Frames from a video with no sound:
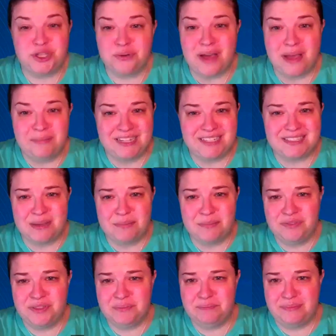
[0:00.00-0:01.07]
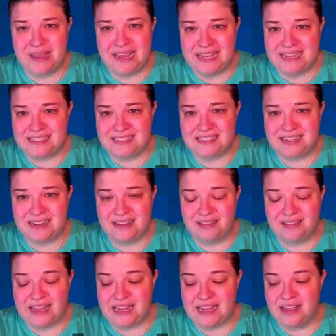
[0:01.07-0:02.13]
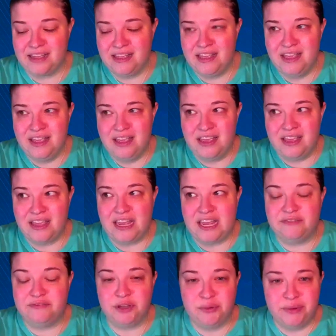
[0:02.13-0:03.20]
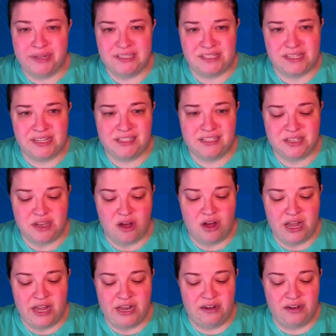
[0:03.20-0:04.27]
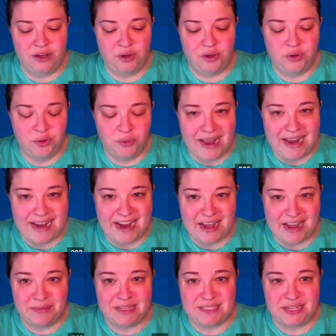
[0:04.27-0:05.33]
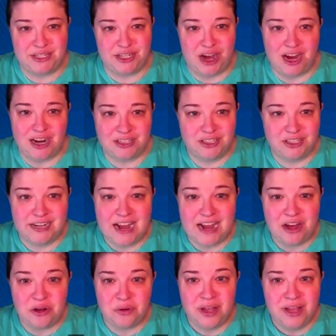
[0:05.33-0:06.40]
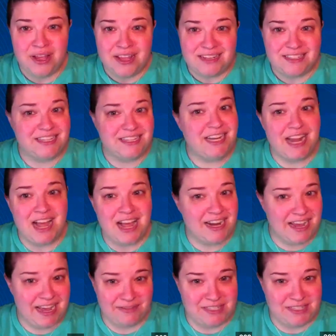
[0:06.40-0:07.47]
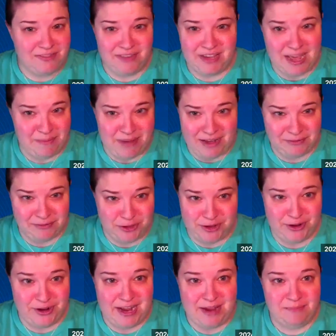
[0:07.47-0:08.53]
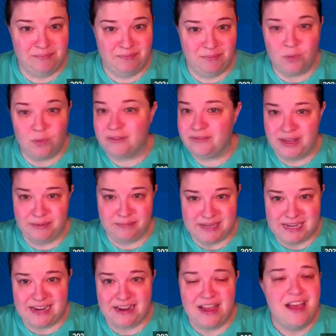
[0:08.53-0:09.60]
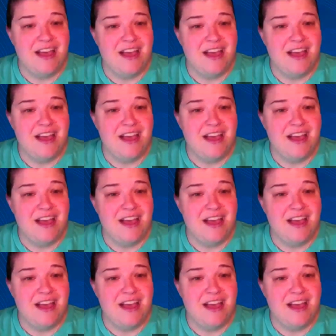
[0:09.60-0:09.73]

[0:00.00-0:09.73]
two, I mean, some of the biggest like influences on who I am as a doctor now did not have DVM after their name or VMD.